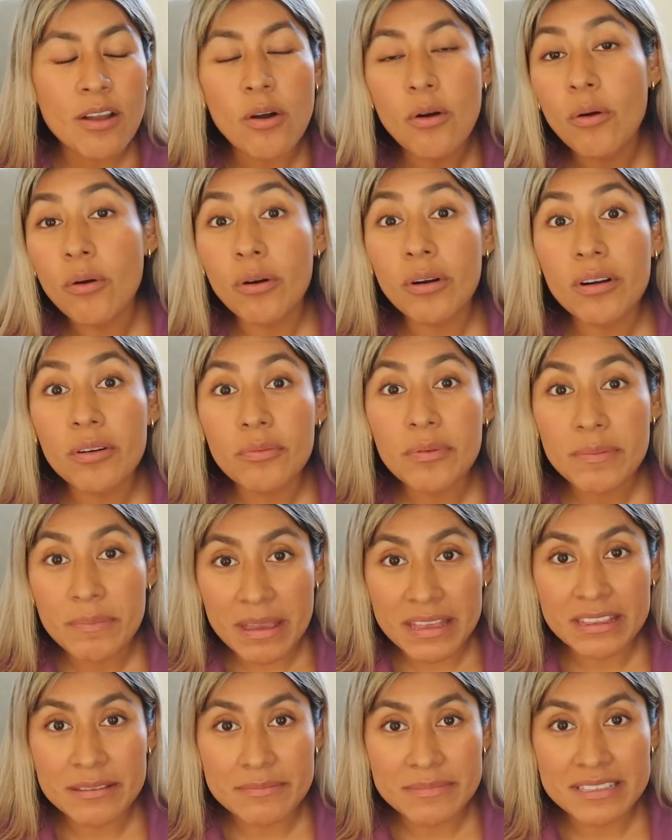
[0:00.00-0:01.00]
Or we
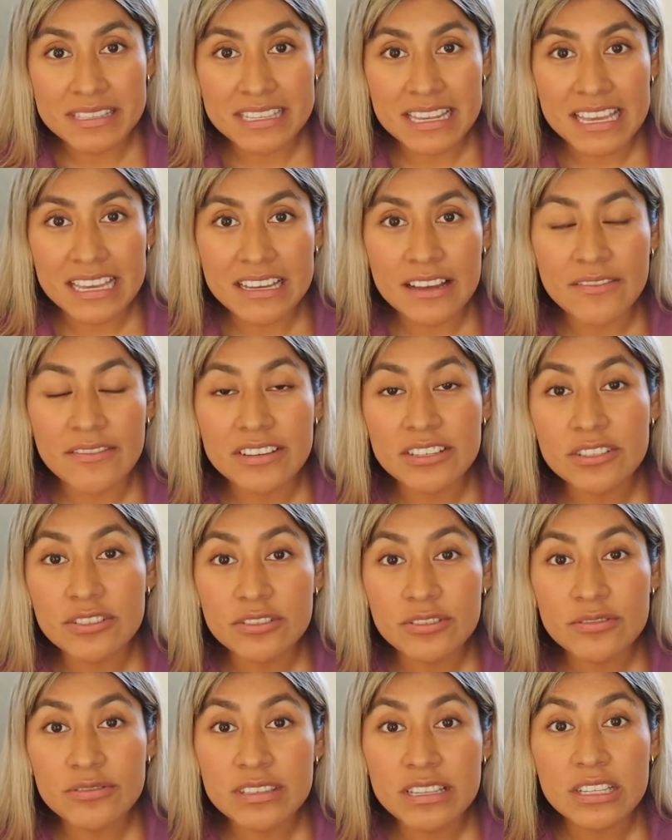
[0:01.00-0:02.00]
made the mistake of
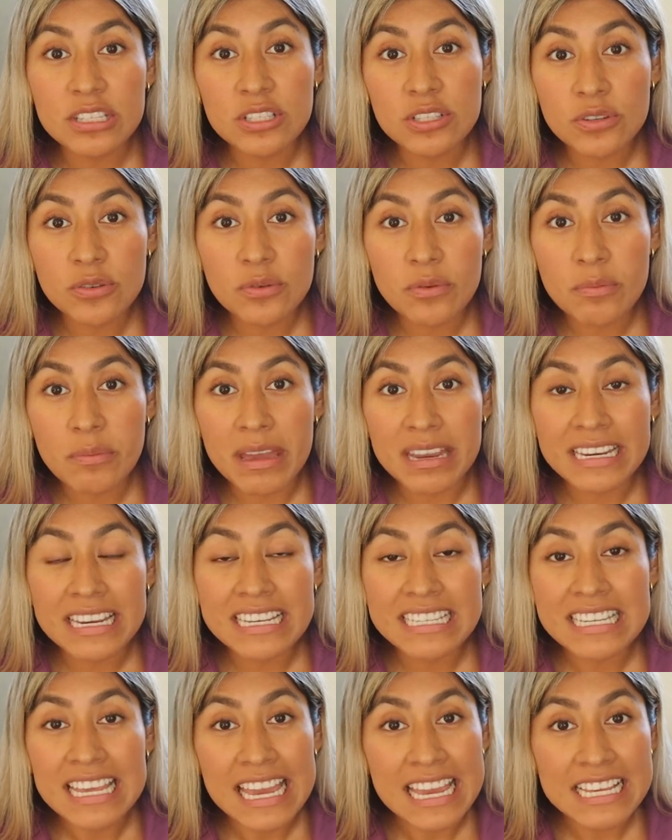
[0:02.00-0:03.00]
introducing too
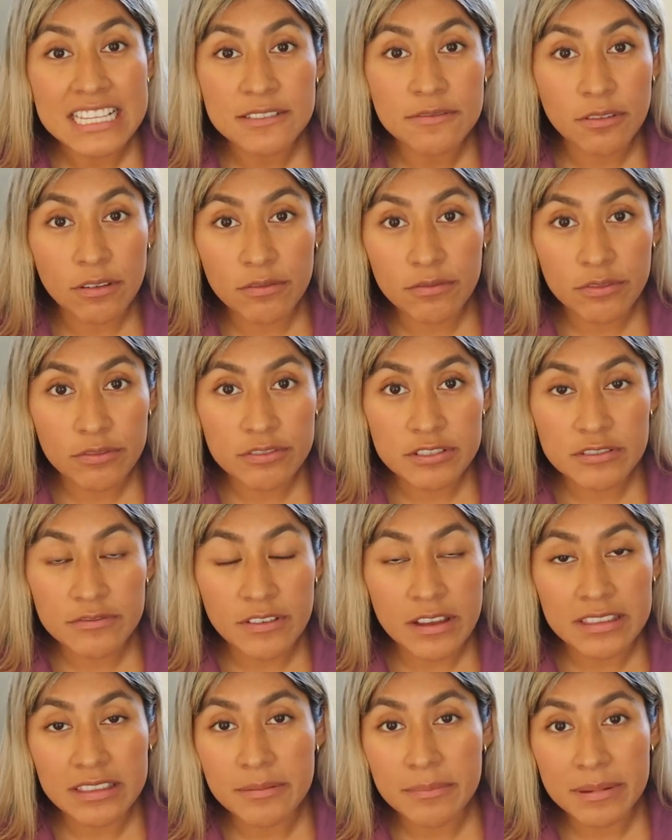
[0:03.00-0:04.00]
many tasteful foods
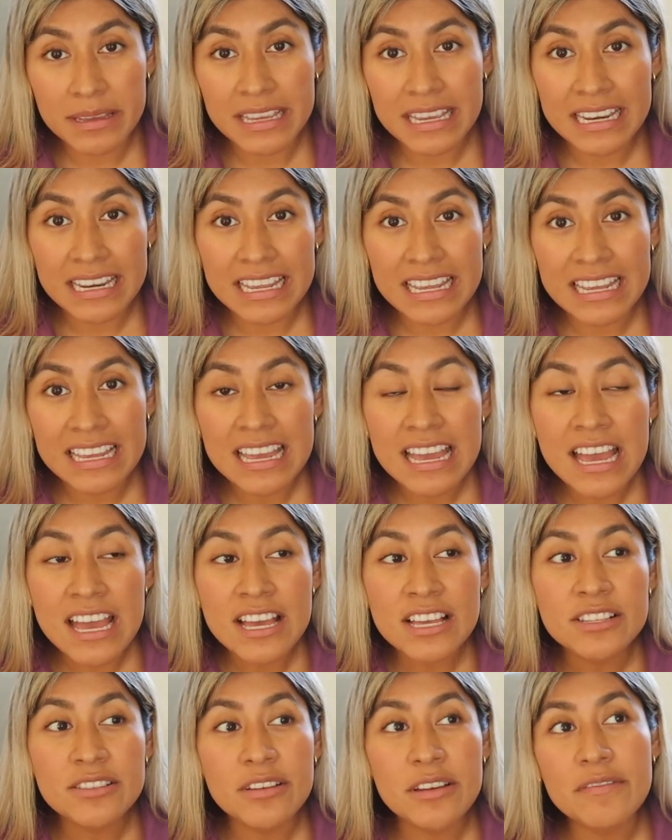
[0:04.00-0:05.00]
at the beginning.
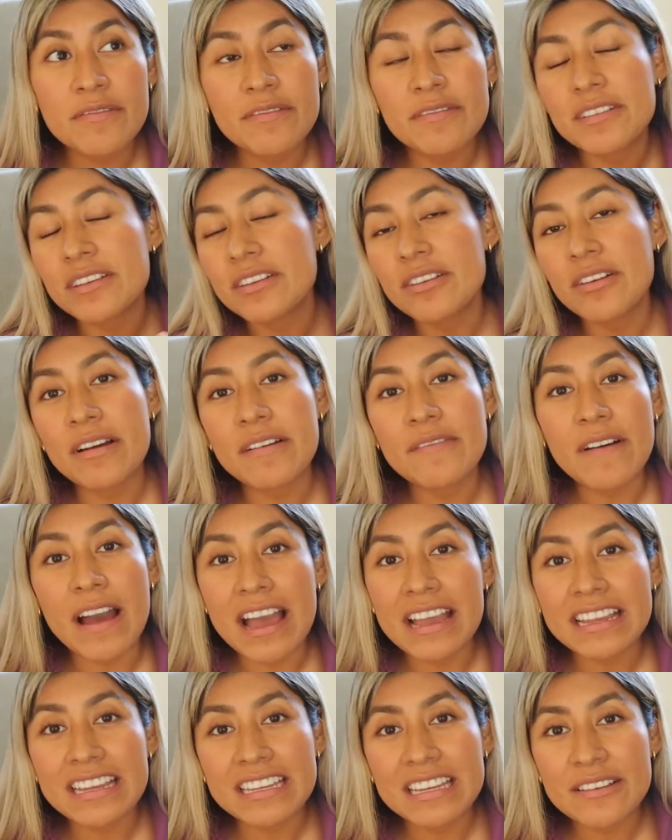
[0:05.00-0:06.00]
So if
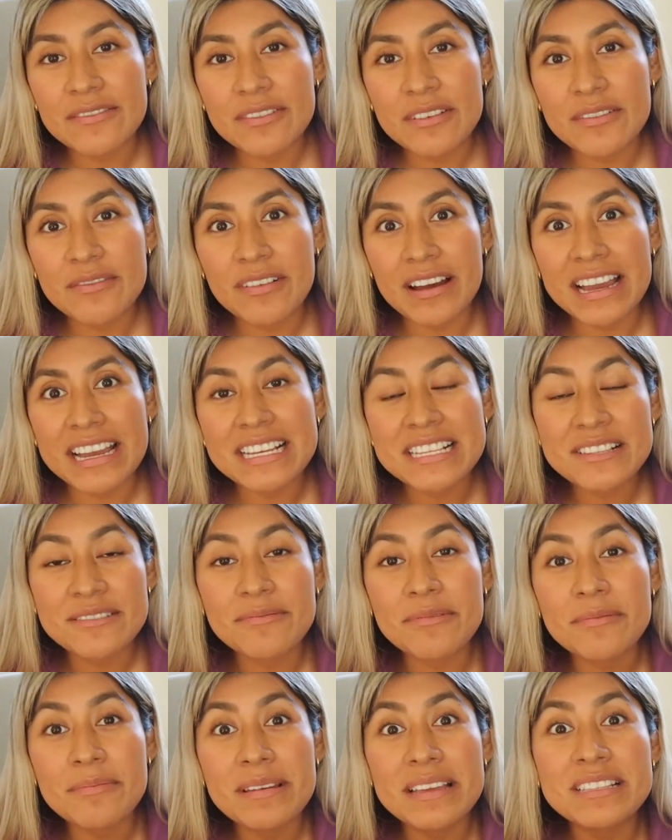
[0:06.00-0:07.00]
I can give you advice,
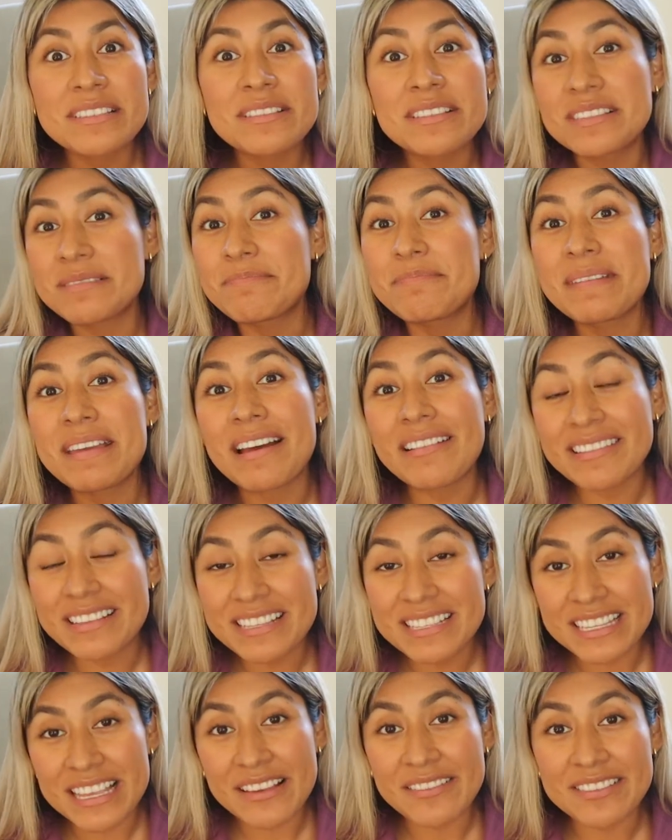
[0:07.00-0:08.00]
would be to be on the
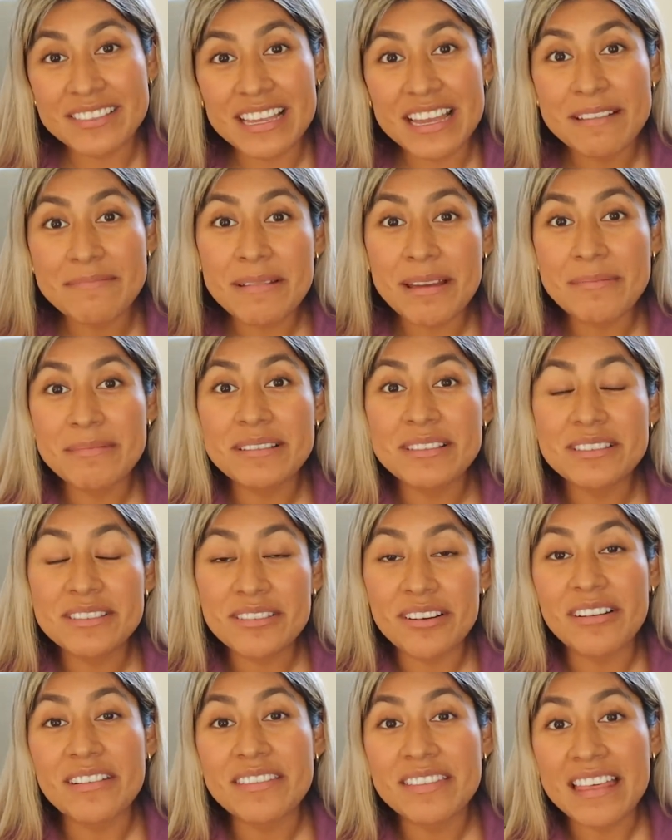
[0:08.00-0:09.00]
safe side, maybe
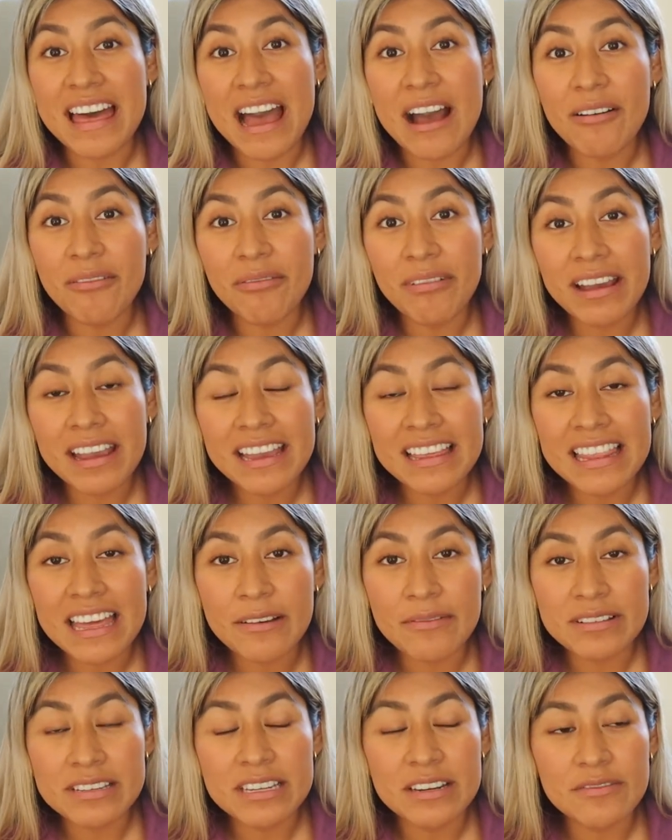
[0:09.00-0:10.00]
start that way
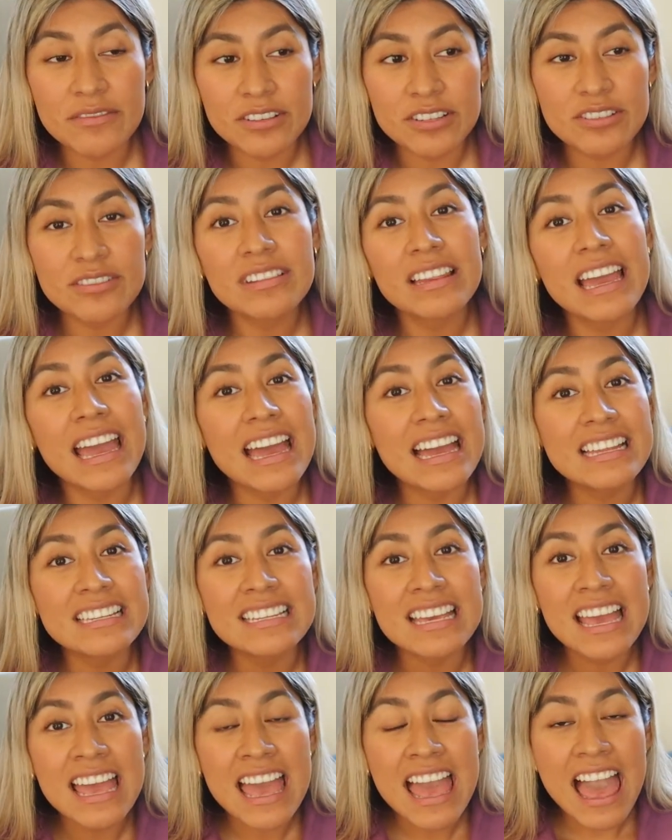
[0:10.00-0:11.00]
like we did for
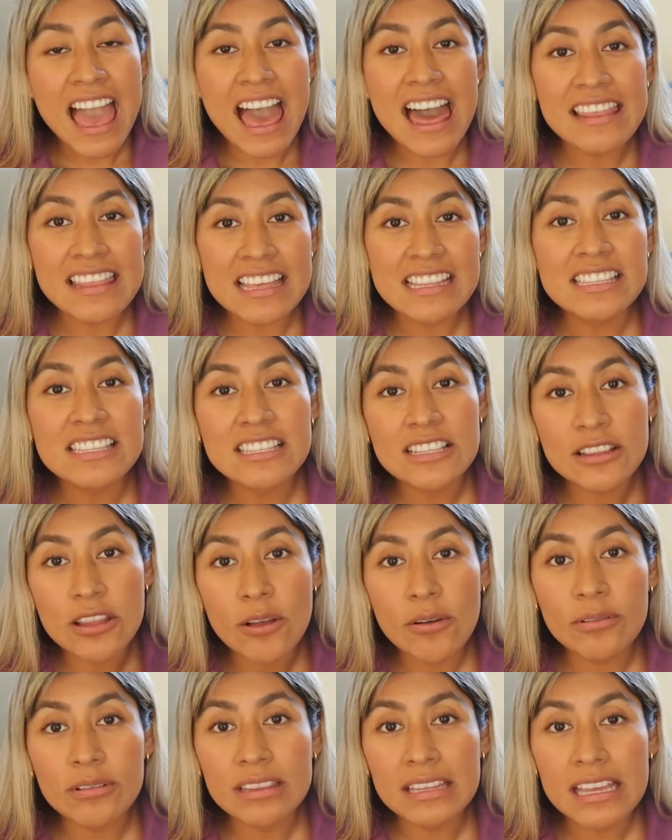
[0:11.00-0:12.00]
Juliet, and then
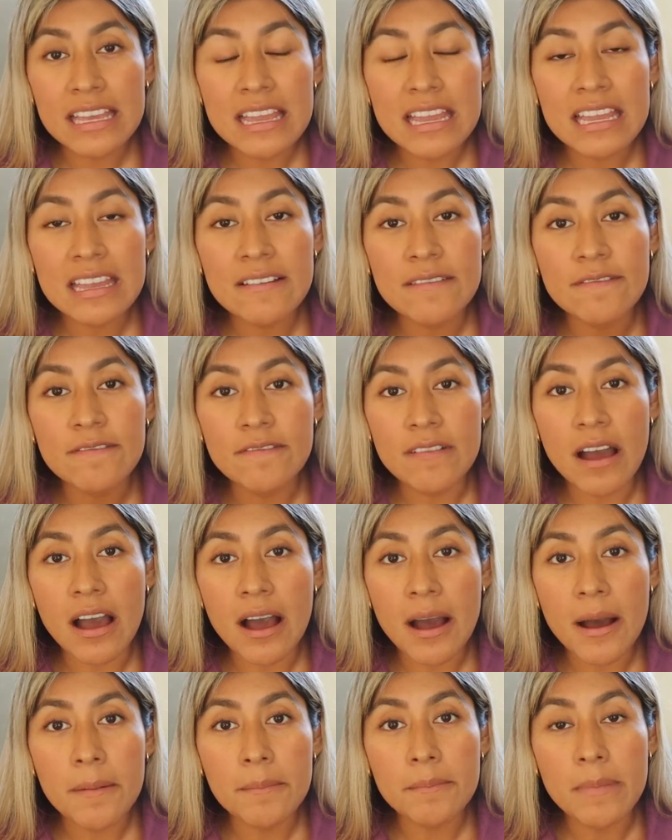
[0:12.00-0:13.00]
slowly
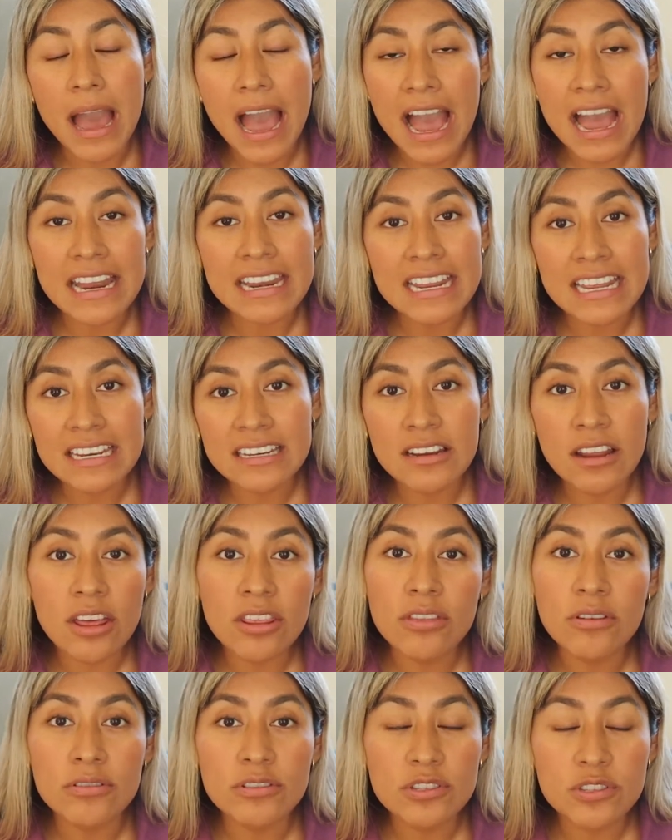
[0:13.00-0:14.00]
add in
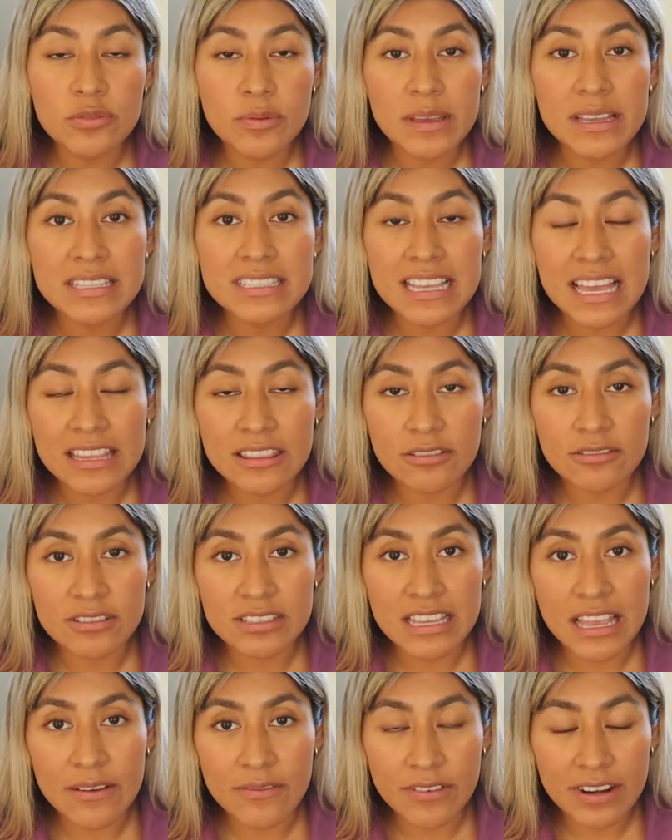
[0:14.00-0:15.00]
those sweets and those
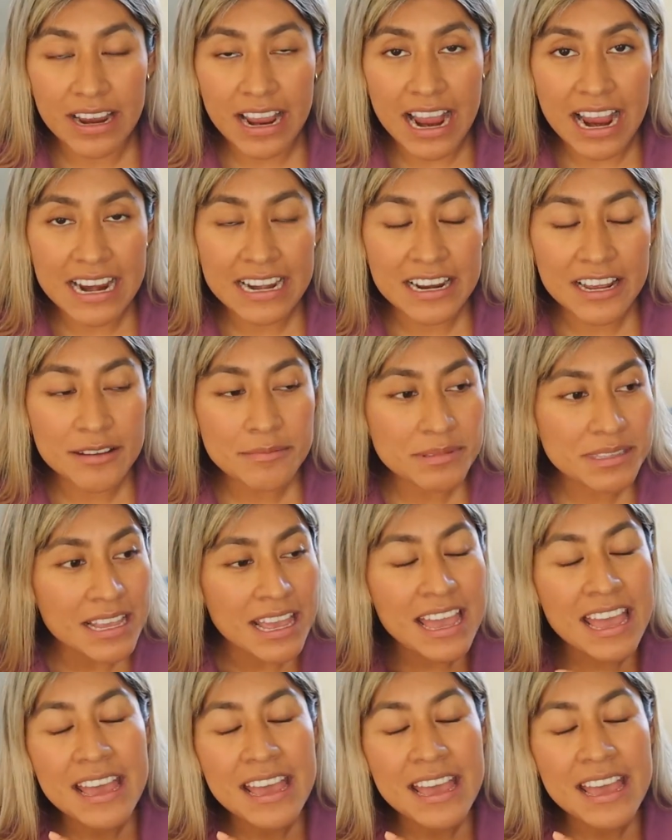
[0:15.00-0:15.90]
savory items.